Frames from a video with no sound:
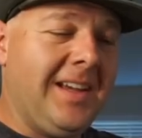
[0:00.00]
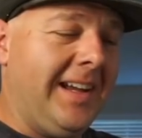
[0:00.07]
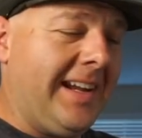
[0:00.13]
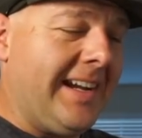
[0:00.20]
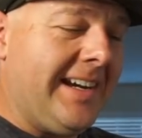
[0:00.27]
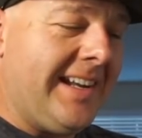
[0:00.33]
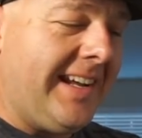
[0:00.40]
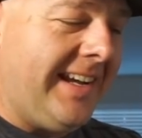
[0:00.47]
I
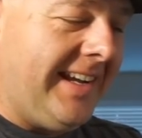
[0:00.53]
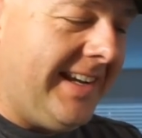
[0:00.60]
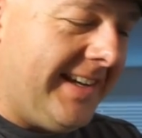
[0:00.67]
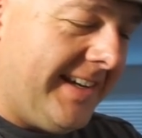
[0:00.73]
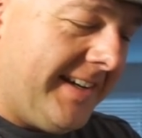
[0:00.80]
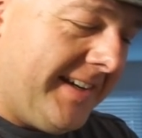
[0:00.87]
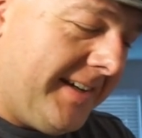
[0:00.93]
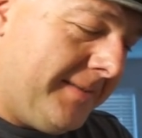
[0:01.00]
got a
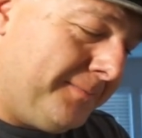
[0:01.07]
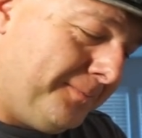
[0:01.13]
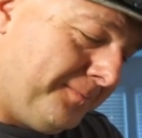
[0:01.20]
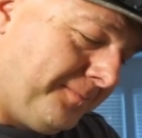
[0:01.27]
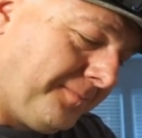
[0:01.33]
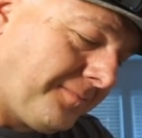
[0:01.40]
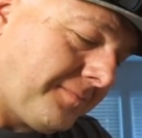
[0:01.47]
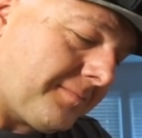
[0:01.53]
uh,
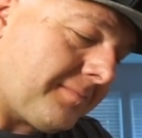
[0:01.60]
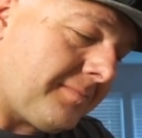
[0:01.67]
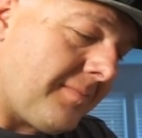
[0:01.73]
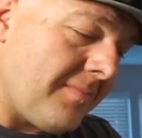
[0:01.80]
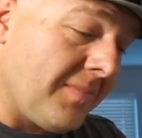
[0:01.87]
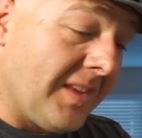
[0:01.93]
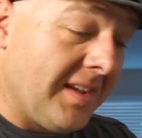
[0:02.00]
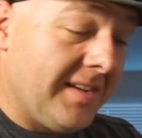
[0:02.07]

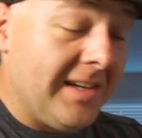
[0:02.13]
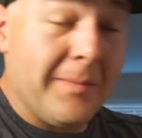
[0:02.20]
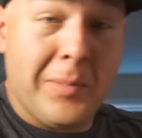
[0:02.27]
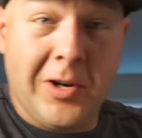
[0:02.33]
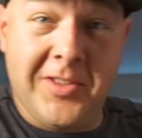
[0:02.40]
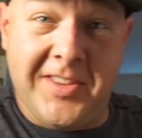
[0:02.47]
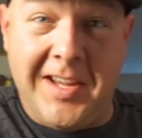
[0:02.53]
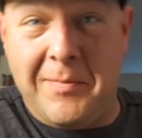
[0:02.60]
a
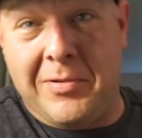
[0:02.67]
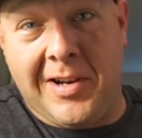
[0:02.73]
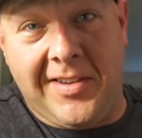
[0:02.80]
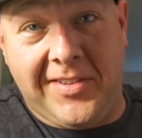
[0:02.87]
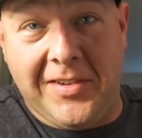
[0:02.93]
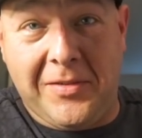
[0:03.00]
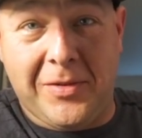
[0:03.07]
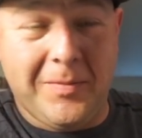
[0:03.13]
birthday
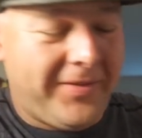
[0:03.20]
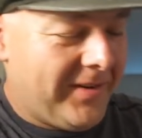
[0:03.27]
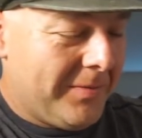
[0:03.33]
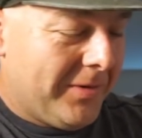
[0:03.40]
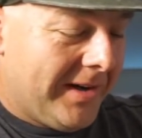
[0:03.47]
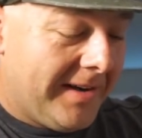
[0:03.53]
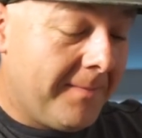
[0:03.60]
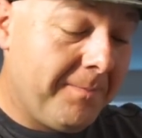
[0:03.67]
present from
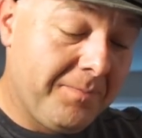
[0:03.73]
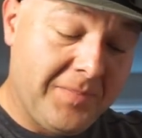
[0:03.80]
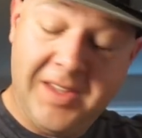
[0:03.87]
someone.